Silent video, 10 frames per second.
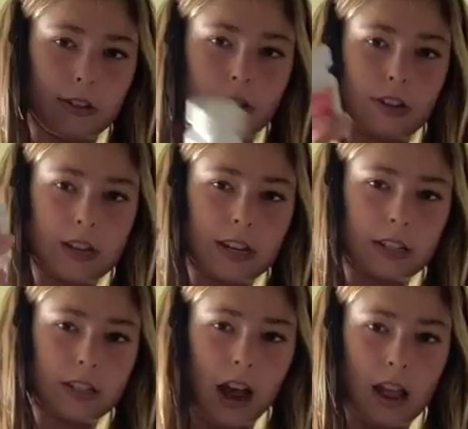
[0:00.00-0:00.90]
taking
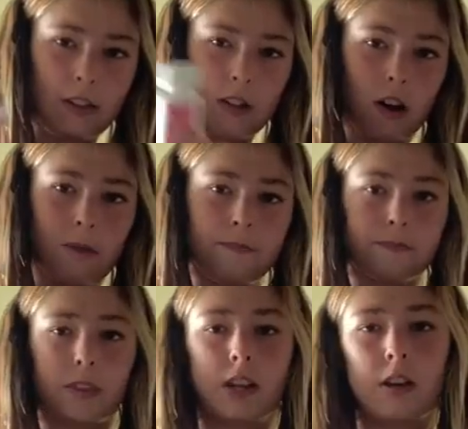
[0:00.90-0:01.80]
Tylenol
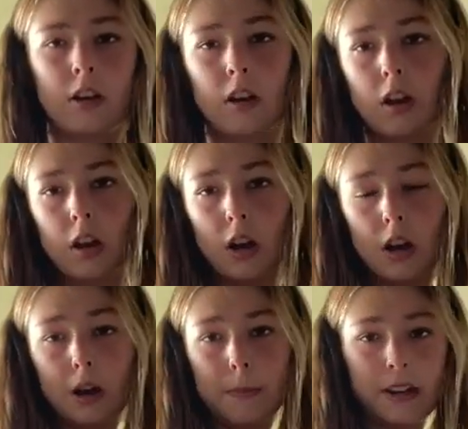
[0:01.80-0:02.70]

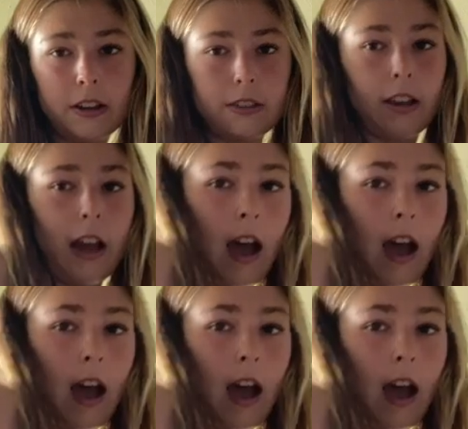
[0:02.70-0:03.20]
because